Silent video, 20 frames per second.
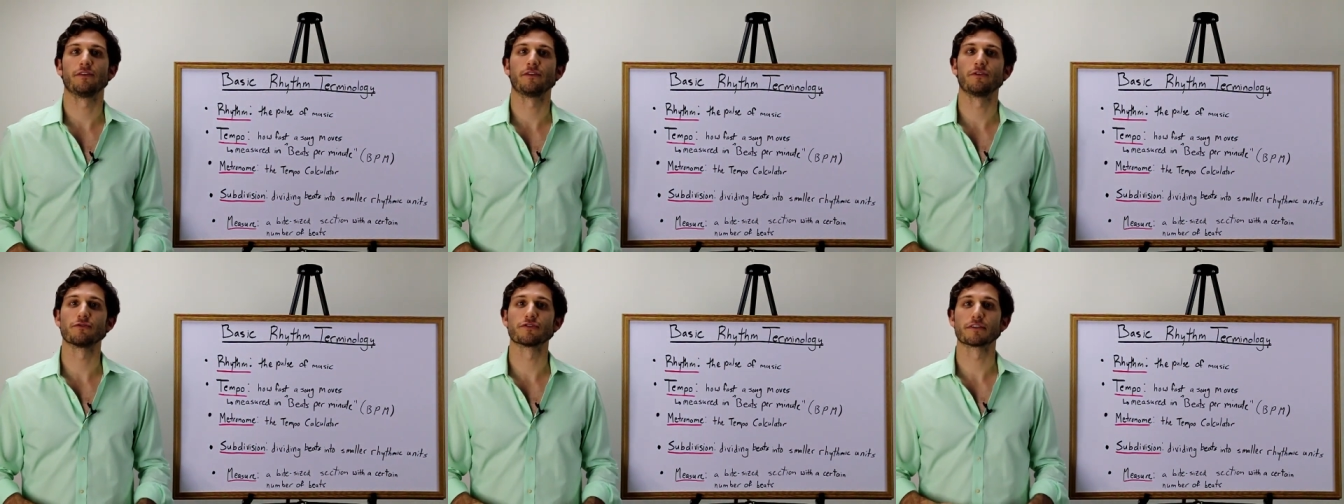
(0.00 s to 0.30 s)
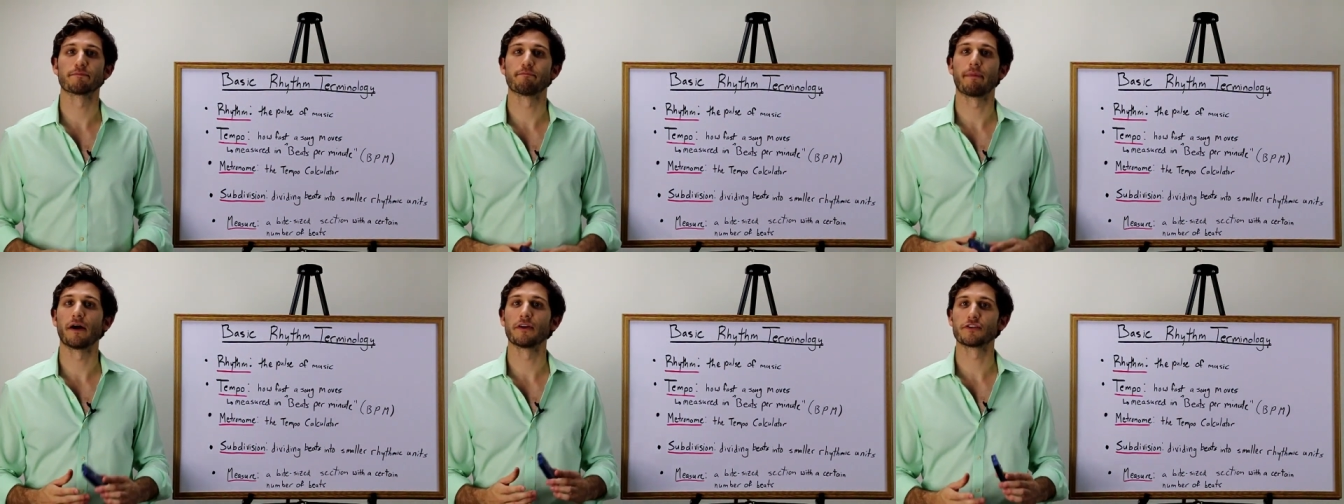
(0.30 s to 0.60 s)
you
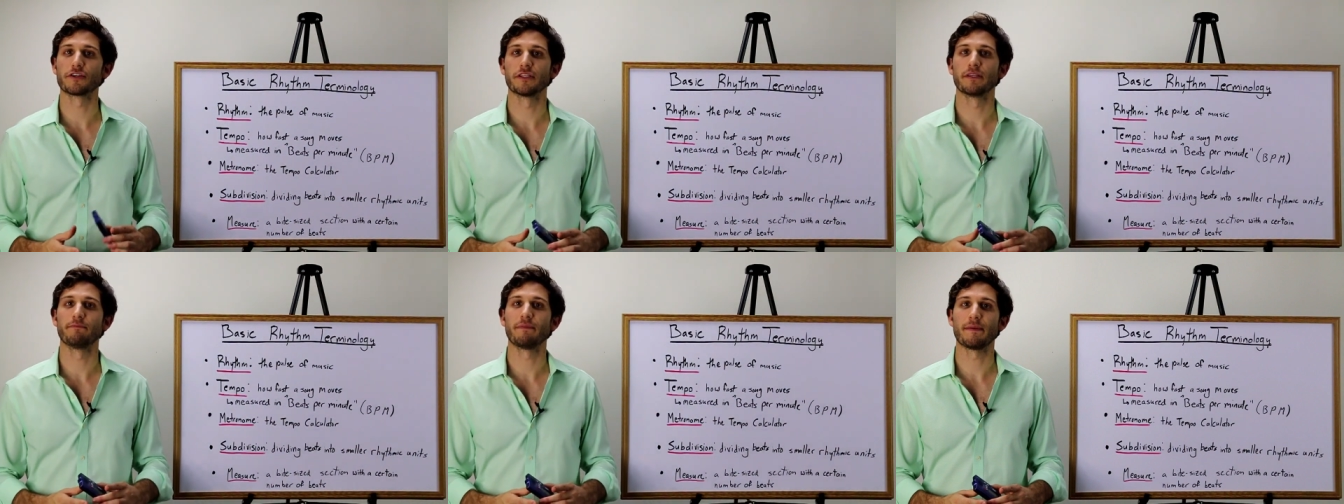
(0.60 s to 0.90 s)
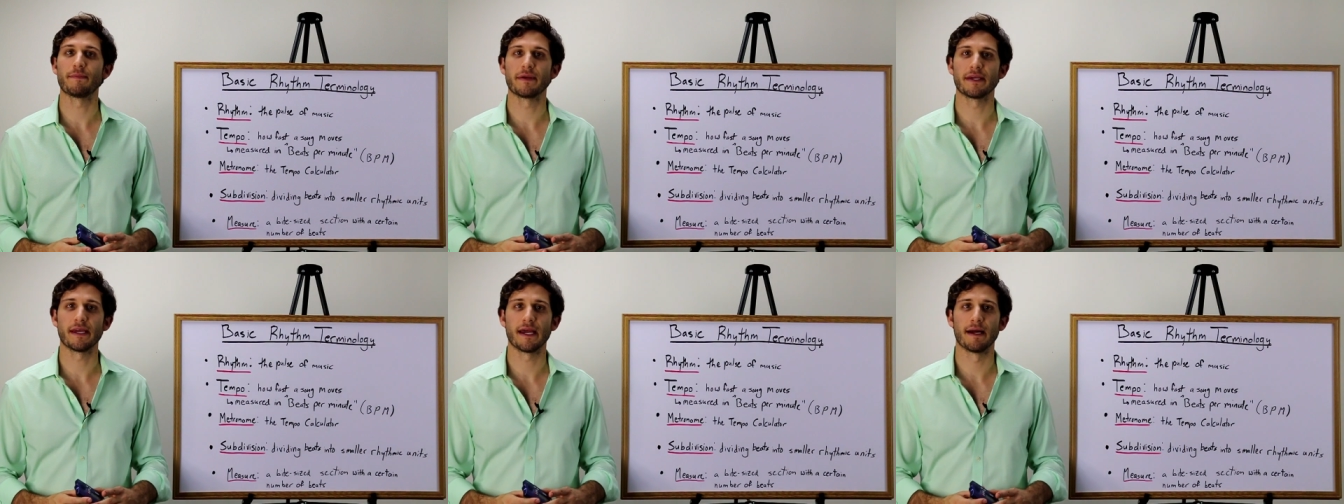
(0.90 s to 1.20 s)
just punch in the
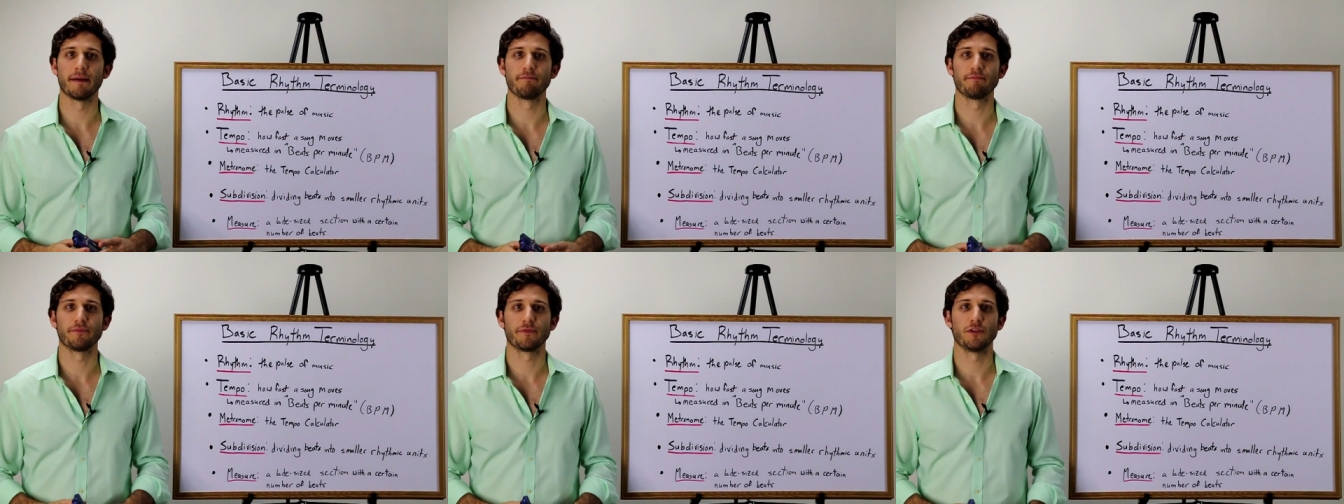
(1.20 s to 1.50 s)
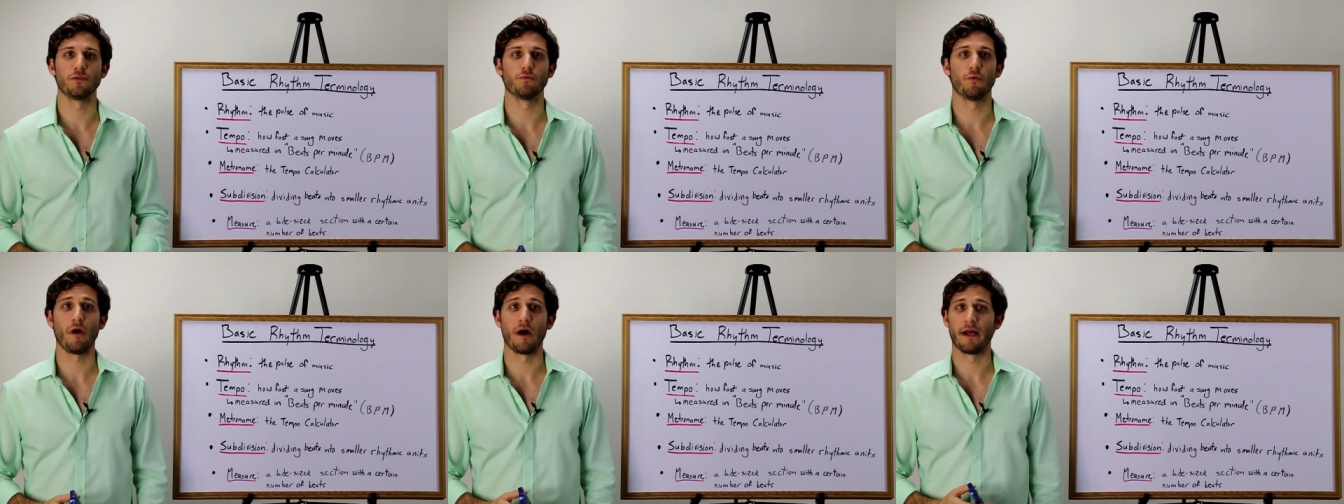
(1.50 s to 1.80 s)
BPM
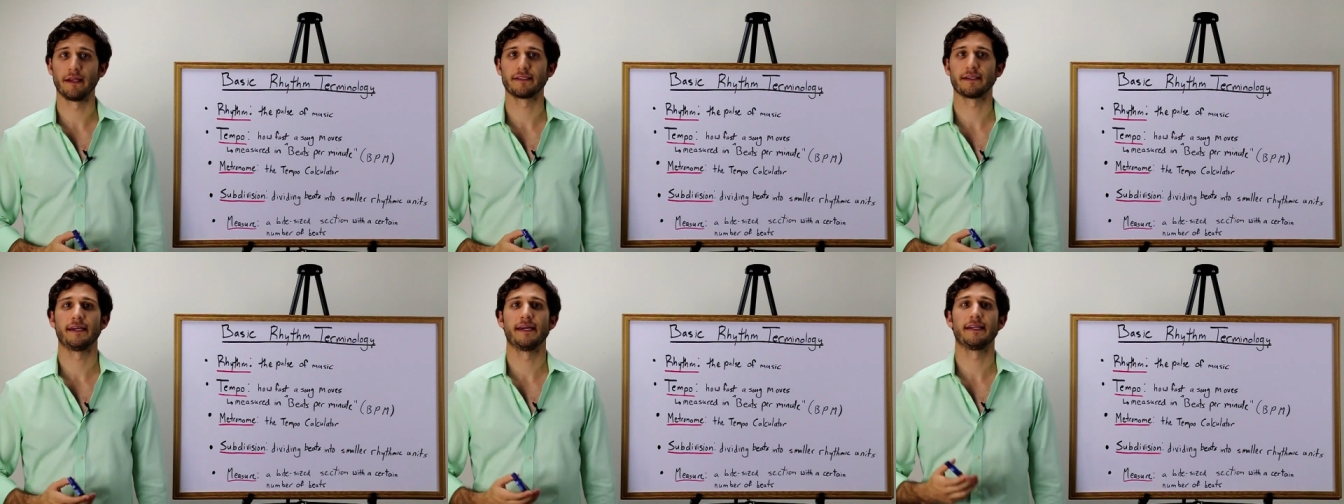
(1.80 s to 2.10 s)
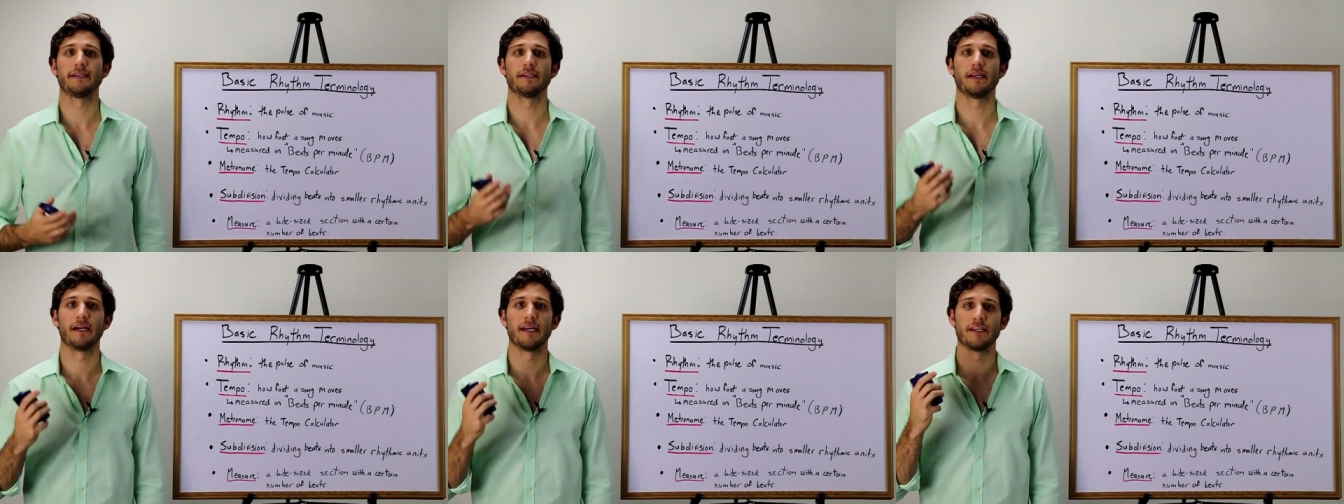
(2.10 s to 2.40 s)
you want
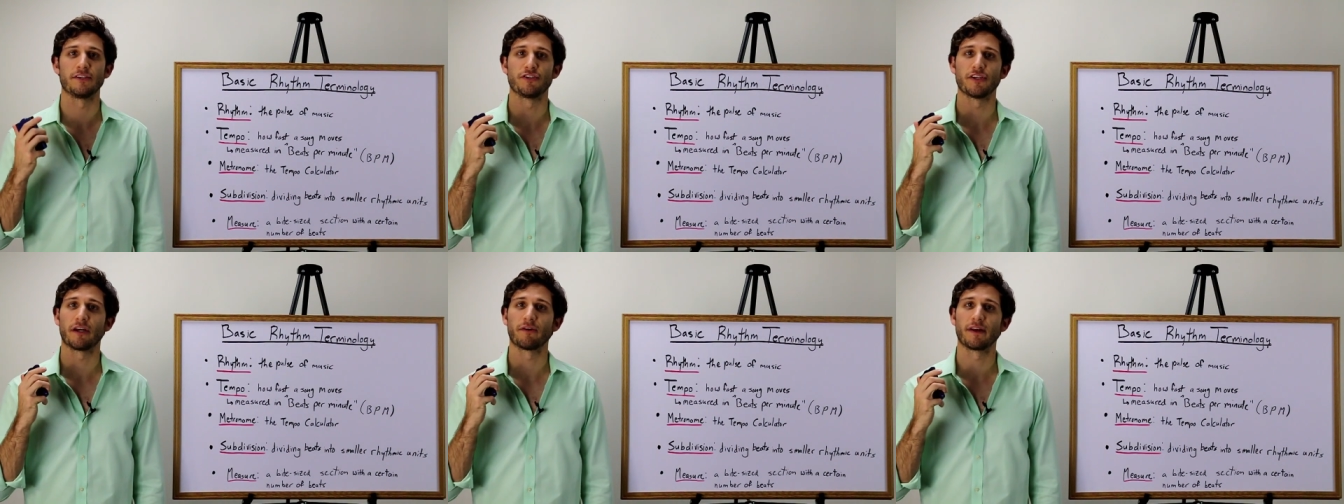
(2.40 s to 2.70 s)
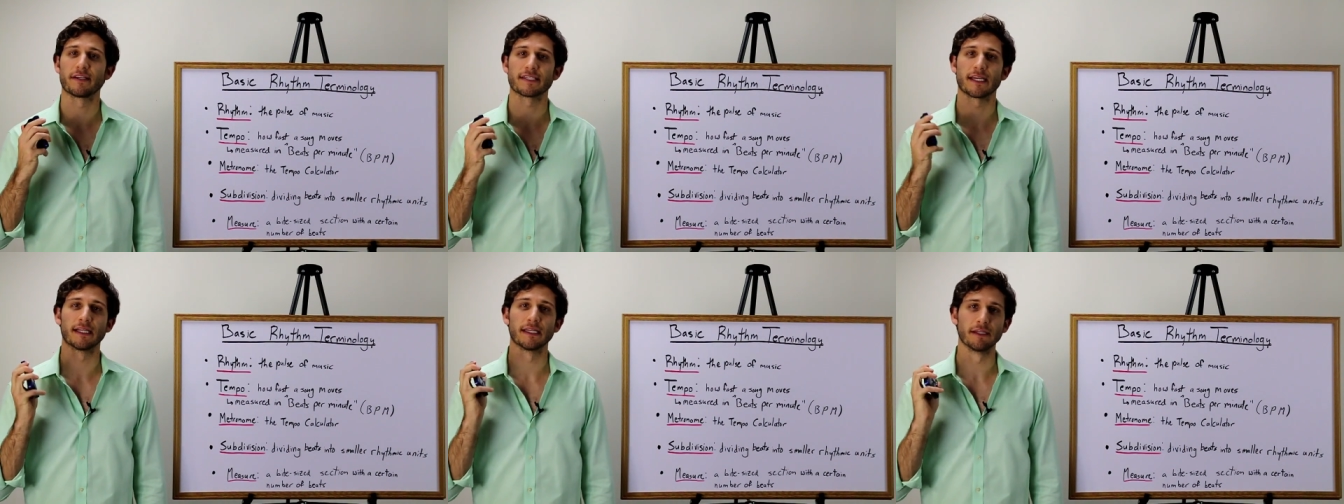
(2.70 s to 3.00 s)
and it
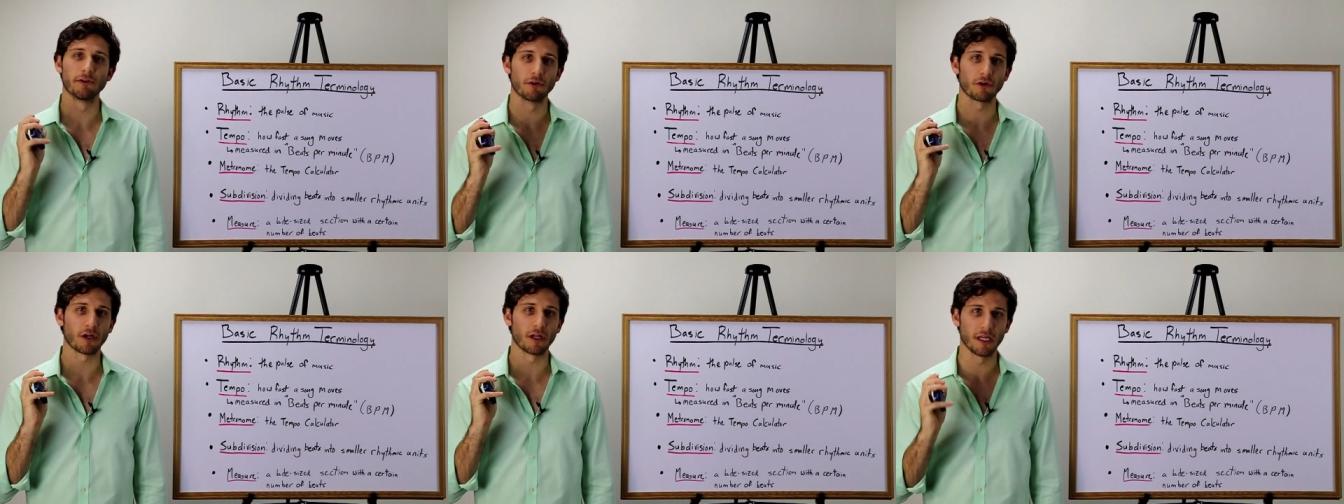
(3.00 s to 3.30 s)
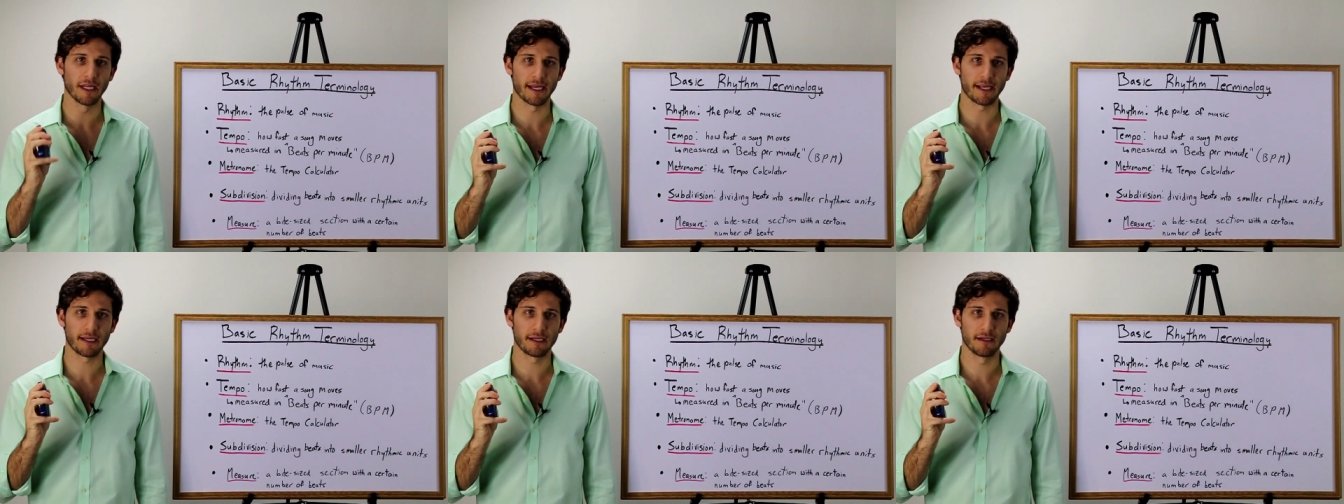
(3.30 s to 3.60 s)
generates a little
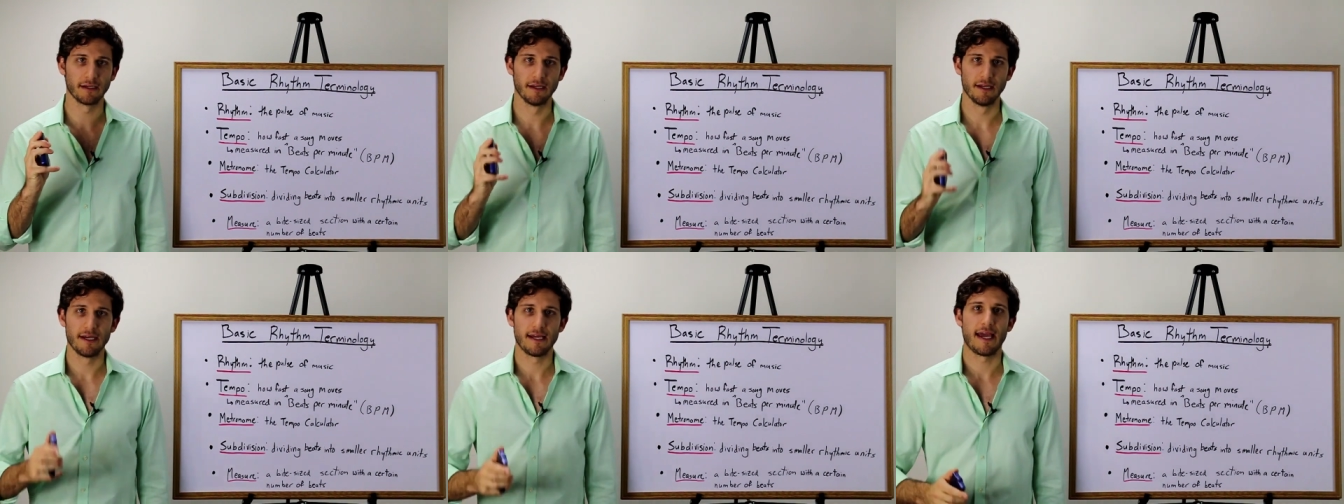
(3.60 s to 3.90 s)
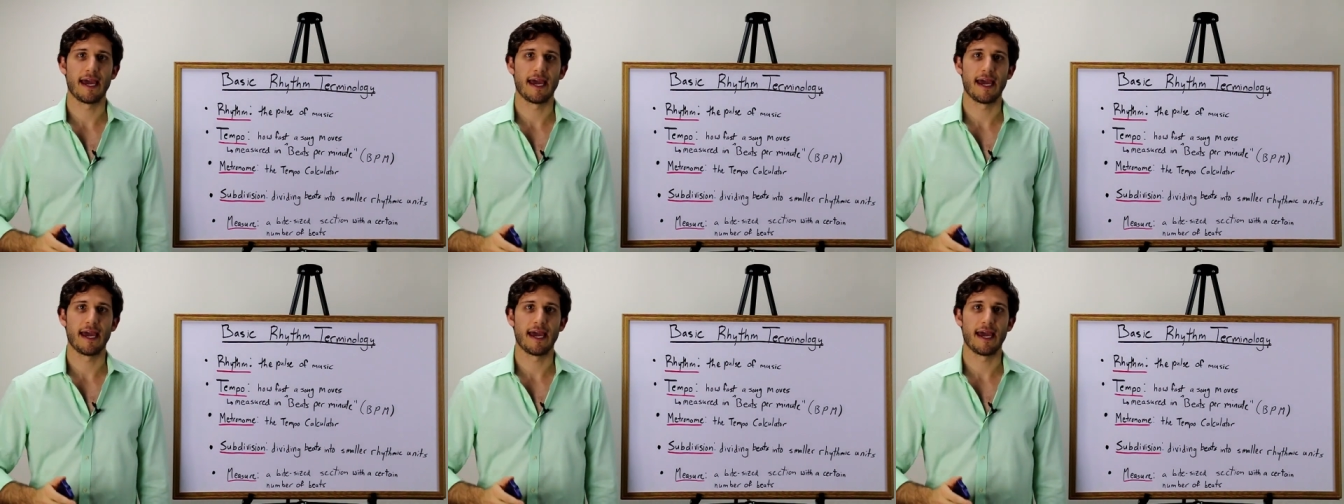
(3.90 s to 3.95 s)
click